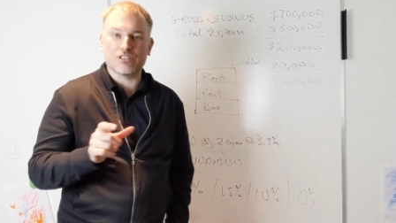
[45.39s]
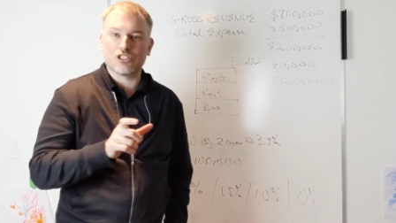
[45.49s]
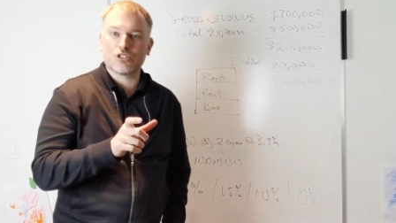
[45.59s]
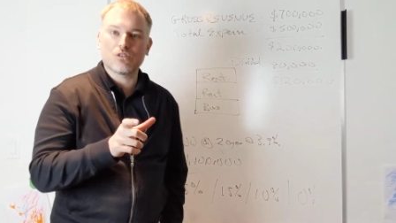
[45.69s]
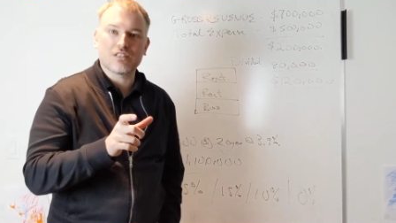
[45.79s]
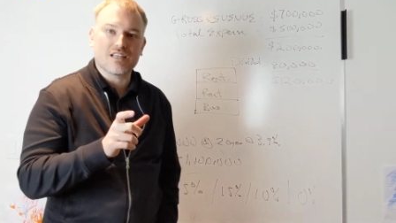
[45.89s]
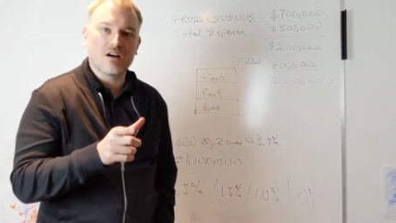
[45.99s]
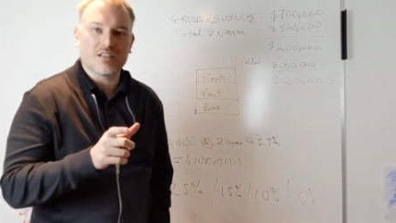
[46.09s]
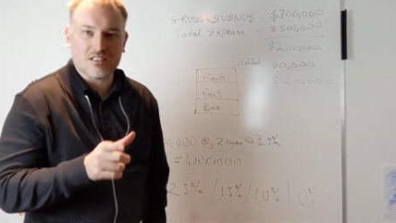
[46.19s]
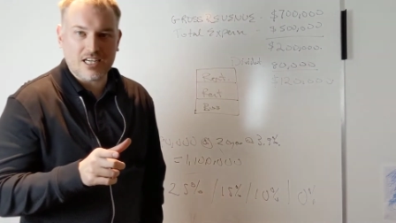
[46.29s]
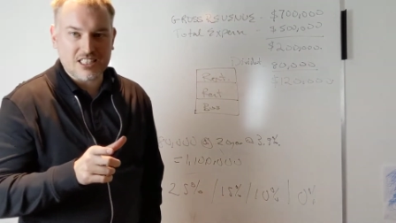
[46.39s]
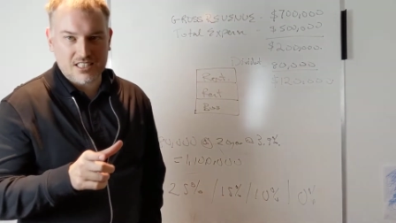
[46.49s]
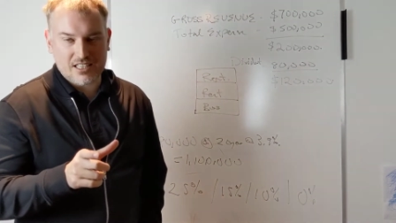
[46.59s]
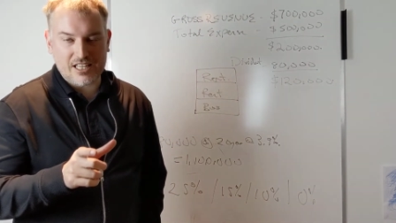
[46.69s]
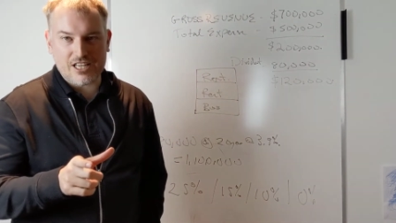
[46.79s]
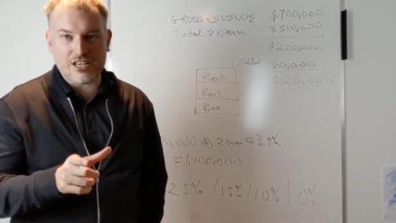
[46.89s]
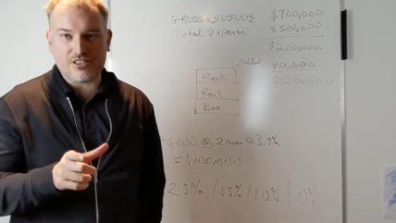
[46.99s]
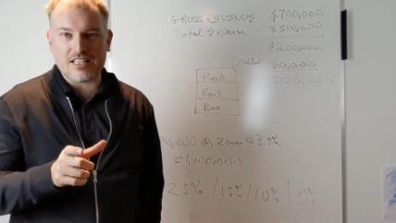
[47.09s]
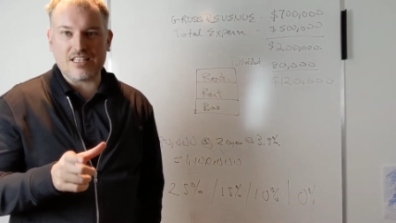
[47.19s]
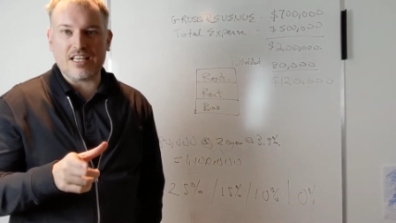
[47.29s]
There's a certain calculation that they, they,